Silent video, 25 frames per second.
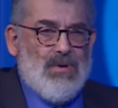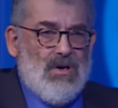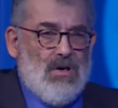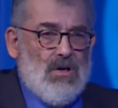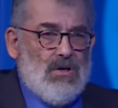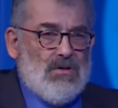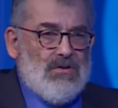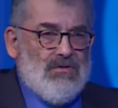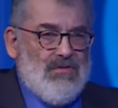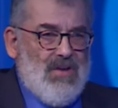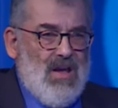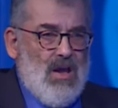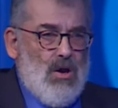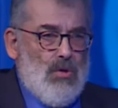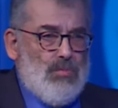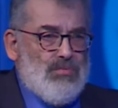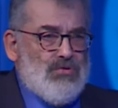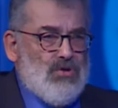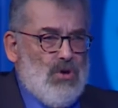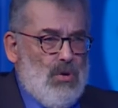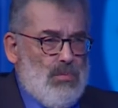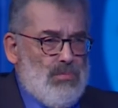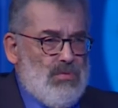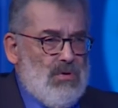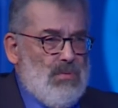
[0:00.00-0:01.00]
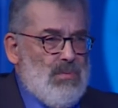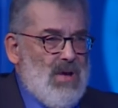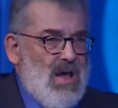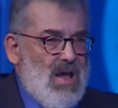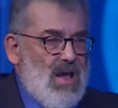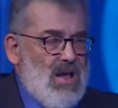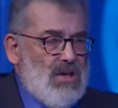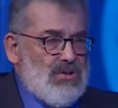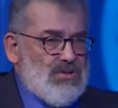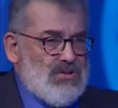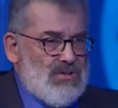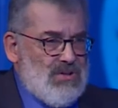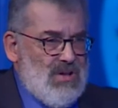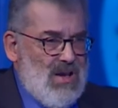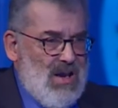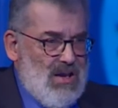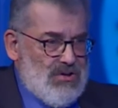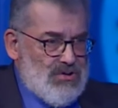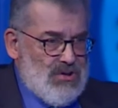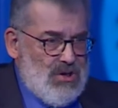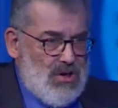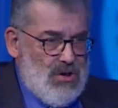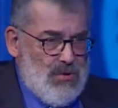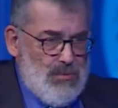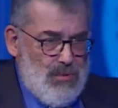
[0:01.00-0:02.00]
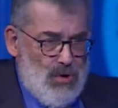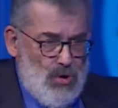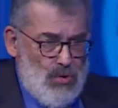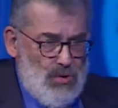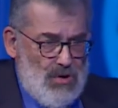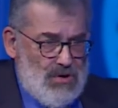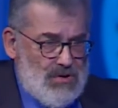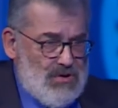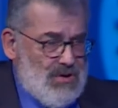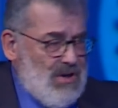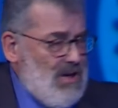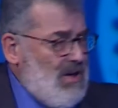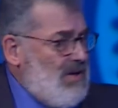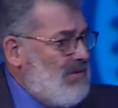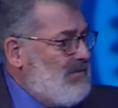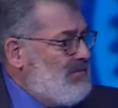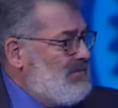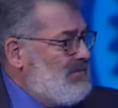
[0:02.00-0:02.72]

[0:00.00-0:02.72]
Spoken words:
part of our problem, us as a community.